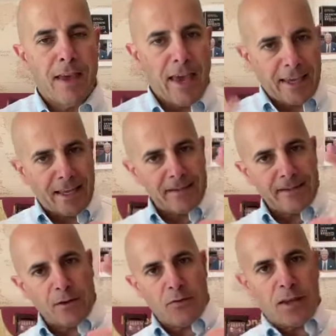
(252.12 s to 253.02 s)
Again,
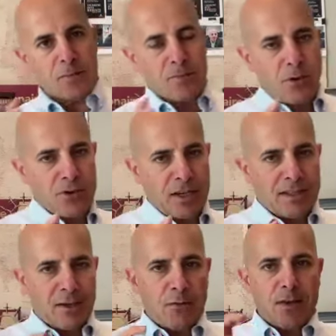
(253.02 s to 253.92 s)
think of that project,
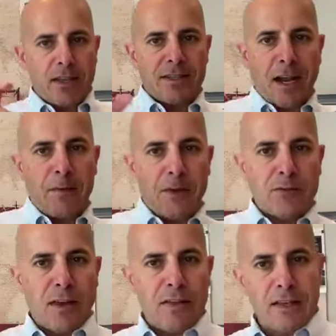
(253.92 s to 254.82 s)
think of that time, think of
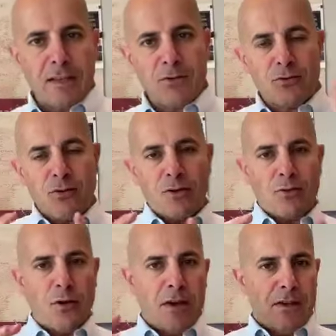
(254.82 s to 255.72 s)
that thing that you're trying to
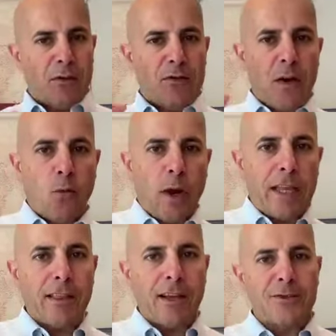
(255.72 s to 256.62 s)
do, think of that
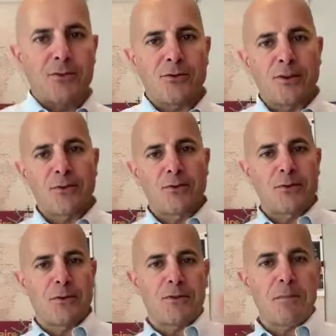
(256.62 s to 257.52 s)
weight loss you're trying to do,
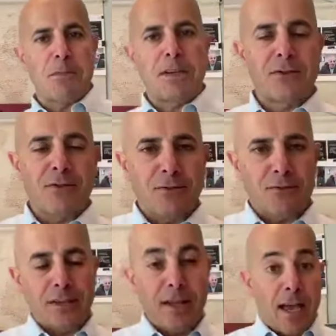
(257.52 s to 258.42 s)
think of that money you're trying to
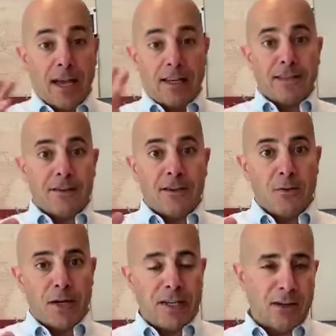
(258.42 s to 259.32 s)
raise, and it's not really
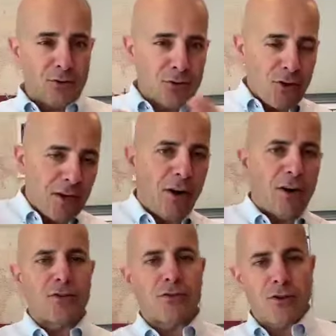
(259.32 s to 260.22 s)
working. And you're trying
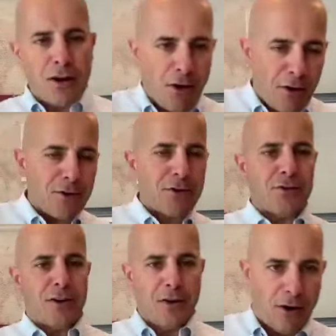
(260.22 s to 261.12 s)
harder and harder
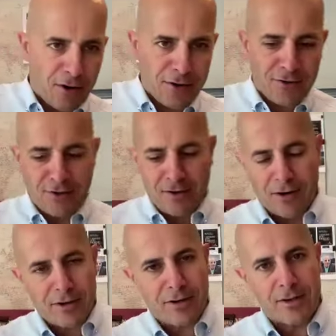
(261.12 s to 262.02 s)
and harder and
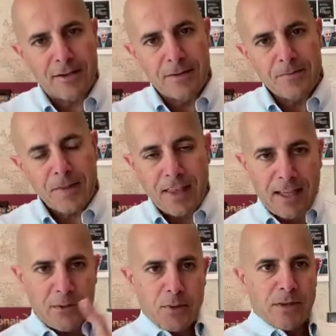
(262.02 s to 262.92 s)
harder. And
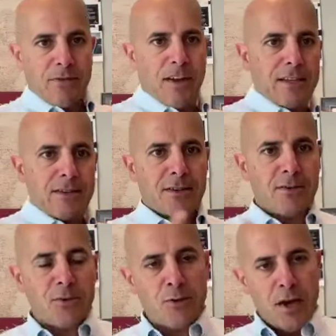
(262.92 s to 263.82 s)
that's what the fly is trying
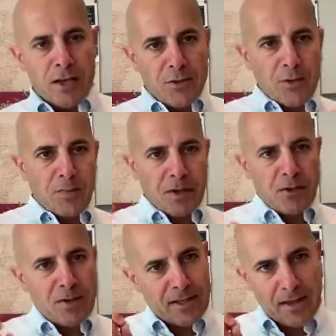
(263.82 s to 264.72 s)
to do. So he's bringing
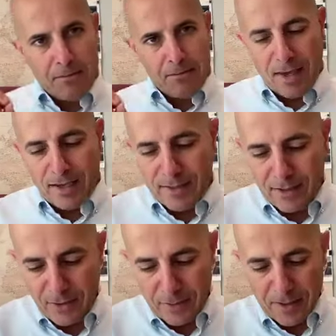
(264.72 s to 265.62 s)
you this amazing,
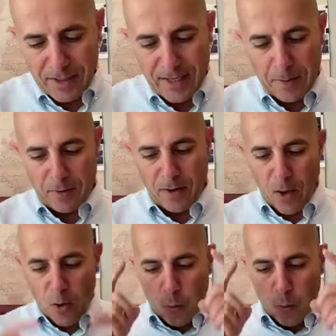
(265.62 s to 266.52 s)
incredible example.
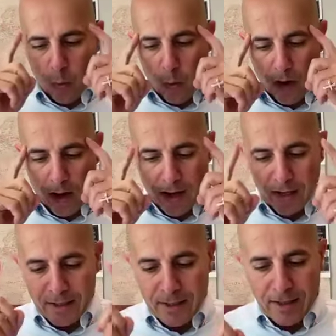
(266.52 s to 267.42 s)

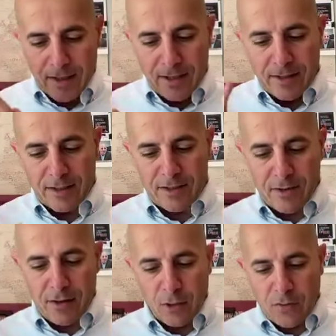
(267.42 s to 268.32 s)
Why doesn't
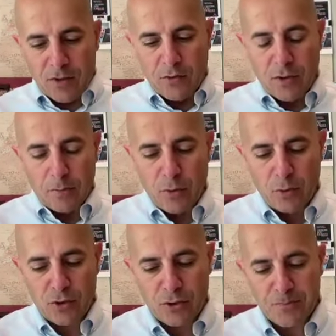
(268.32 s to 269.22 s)
it think of a different
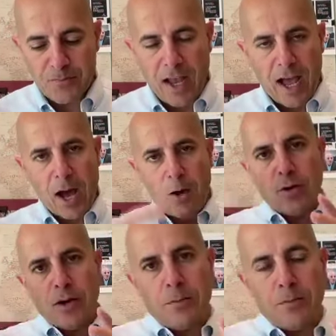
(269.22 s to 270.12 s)
approach? How
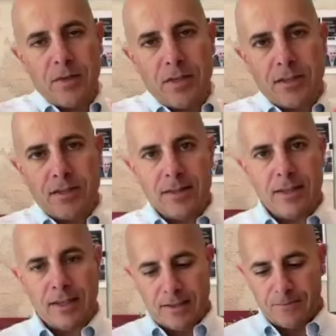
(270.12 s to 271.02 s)
come it doesn't
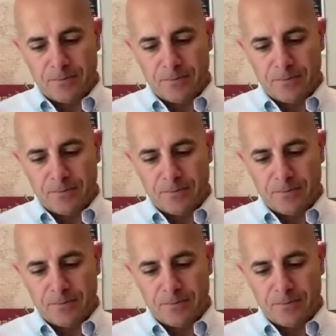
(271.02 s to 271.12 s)
see it?